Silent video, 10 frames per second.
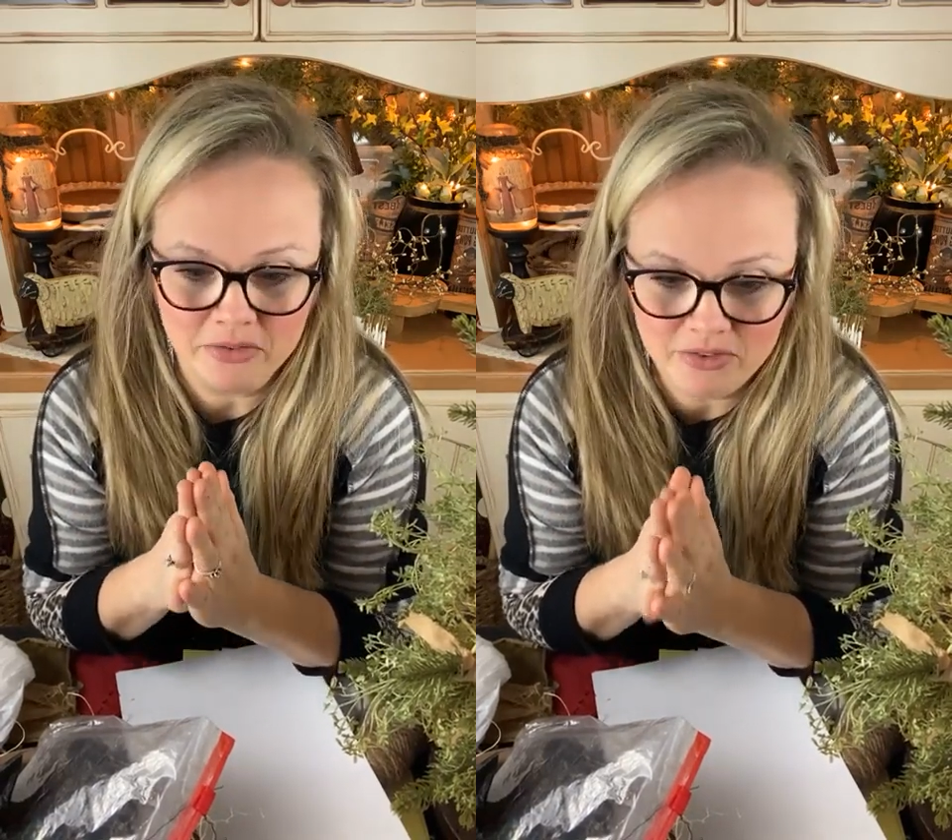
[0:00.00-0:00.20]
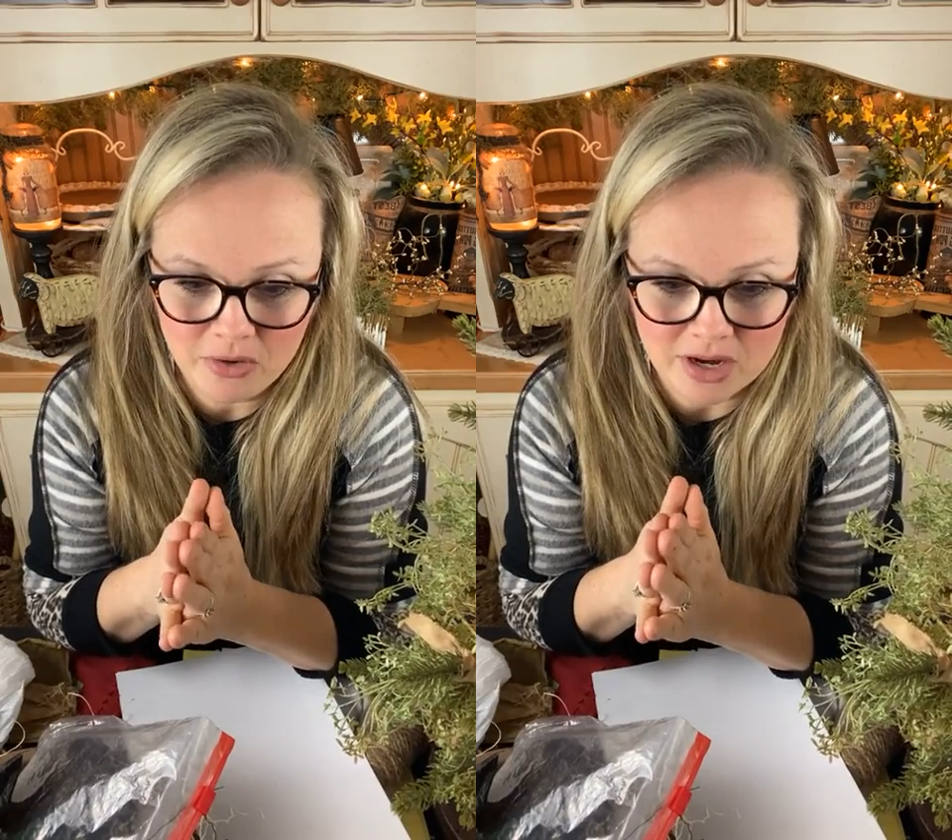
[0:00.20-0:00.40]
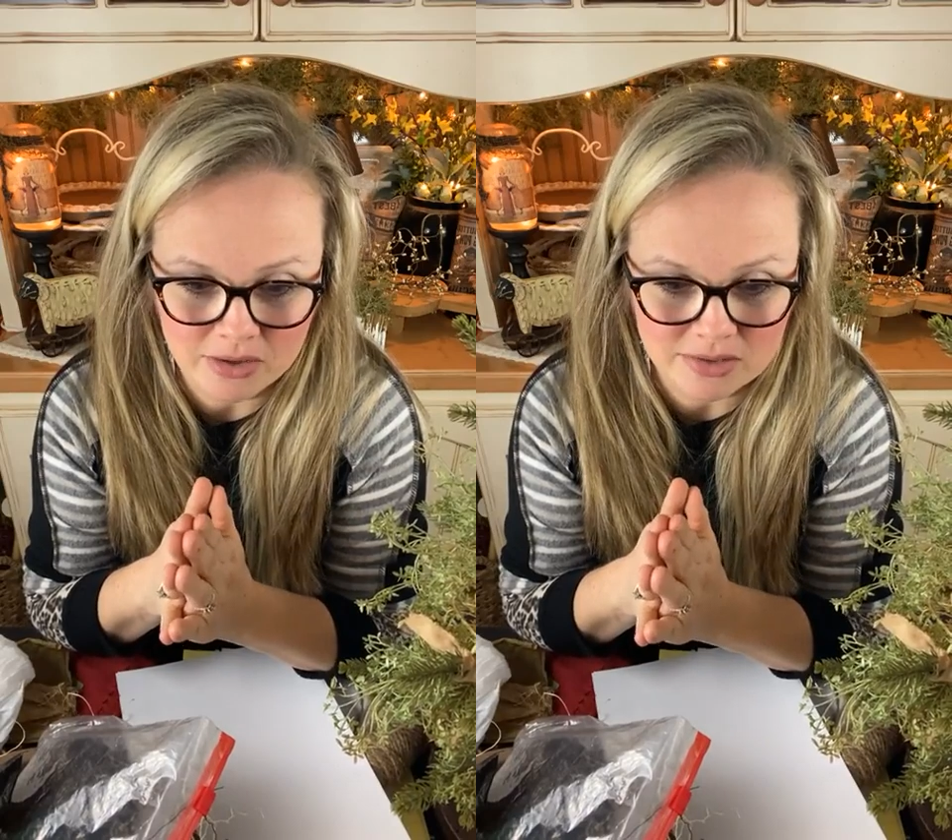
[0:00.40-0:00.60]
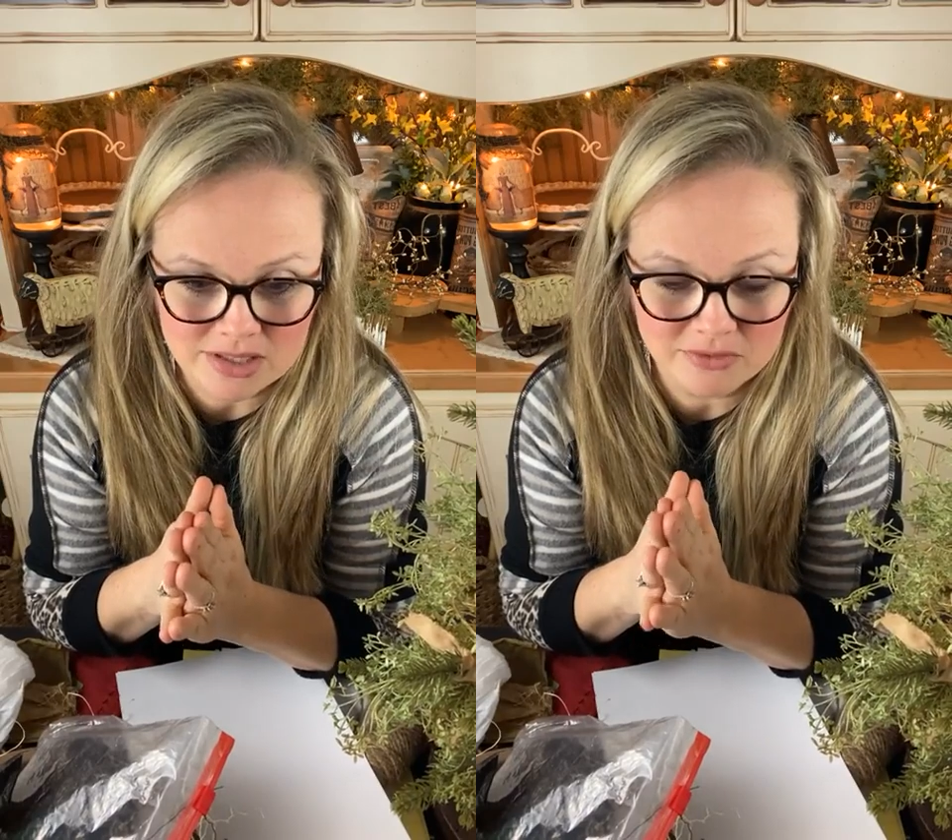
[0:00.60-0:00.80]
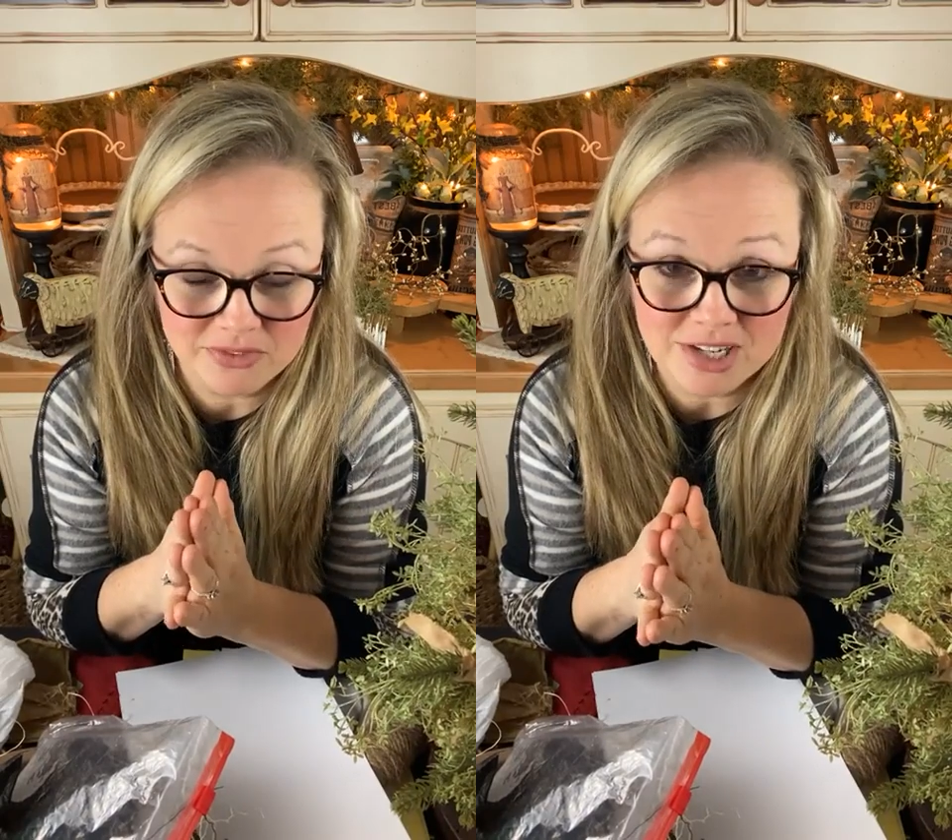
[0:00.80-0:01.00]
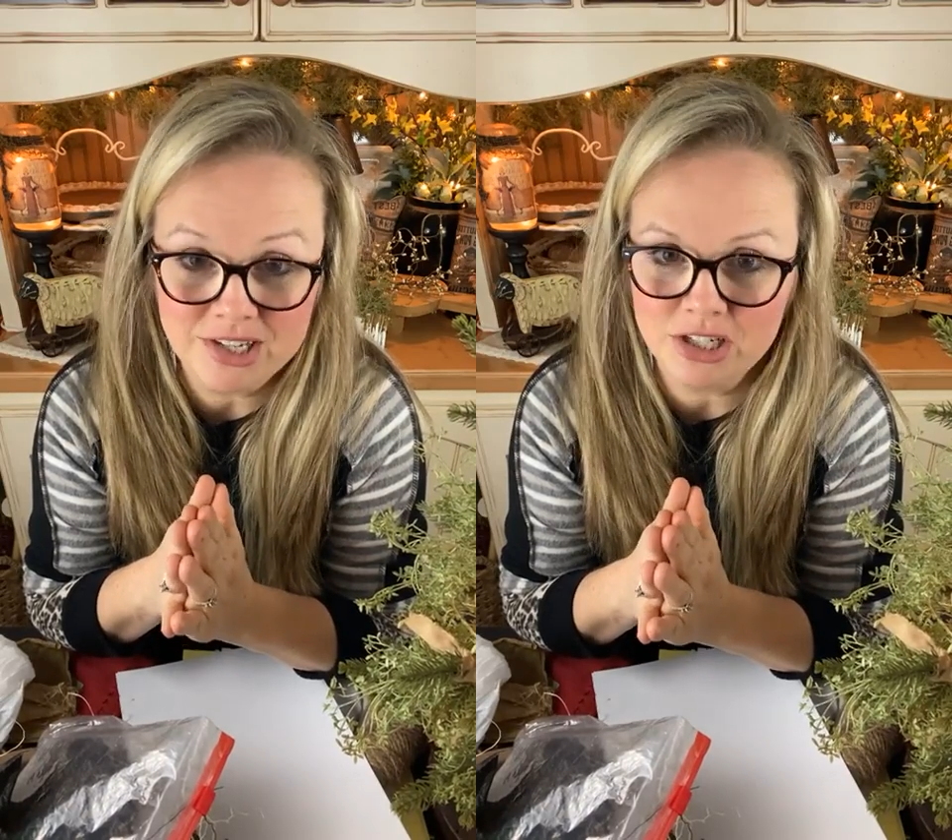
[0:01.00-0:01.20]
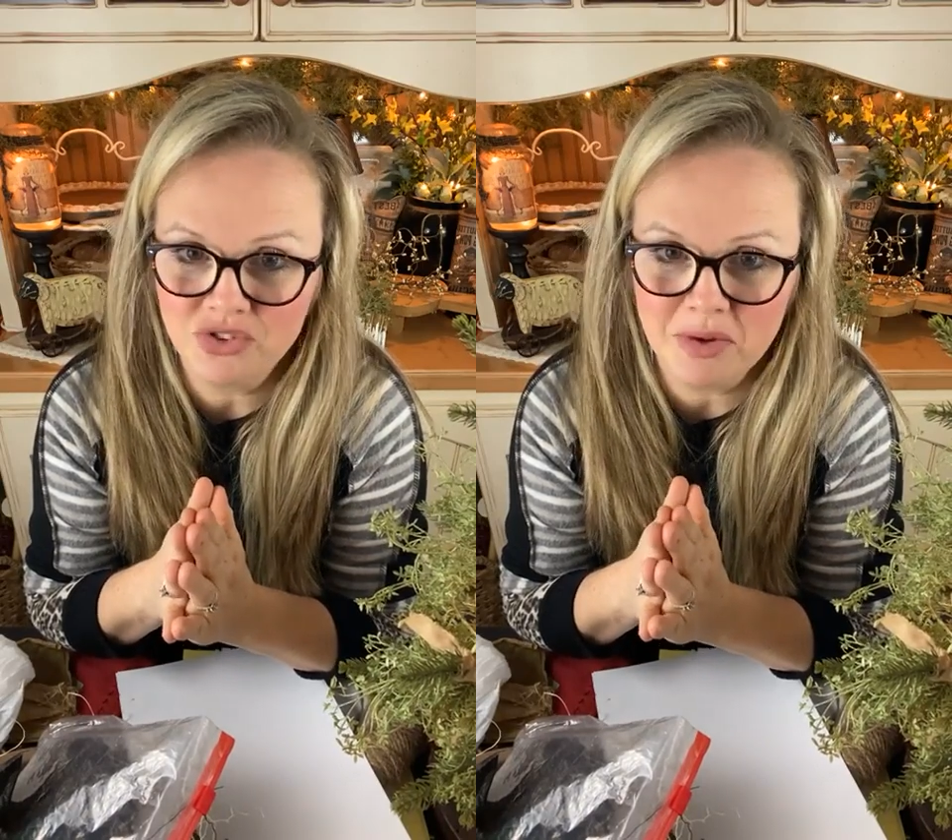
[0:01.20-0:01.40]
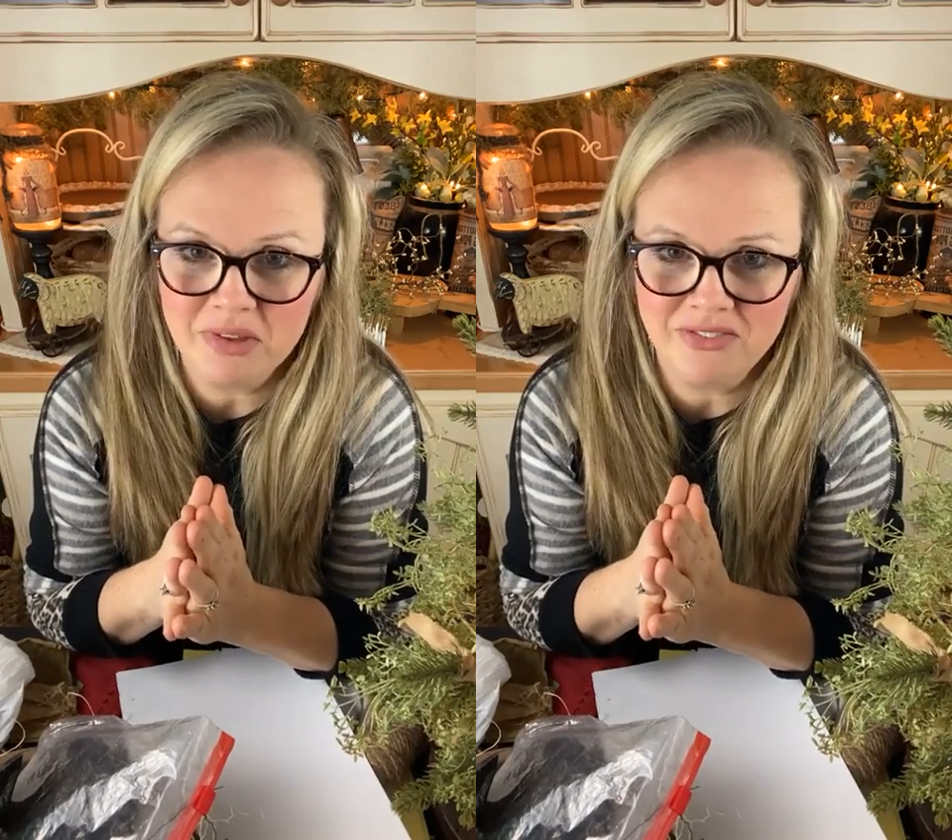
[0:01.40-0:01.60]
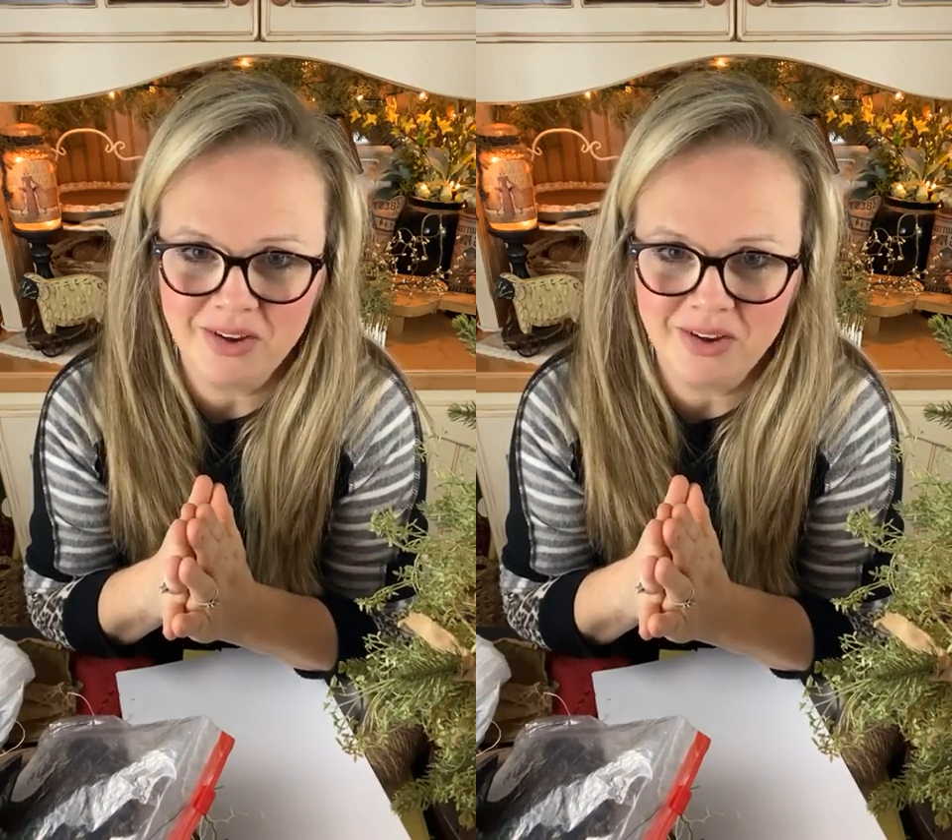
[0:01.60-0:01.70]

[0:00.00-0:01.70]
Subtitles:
photos, vintage family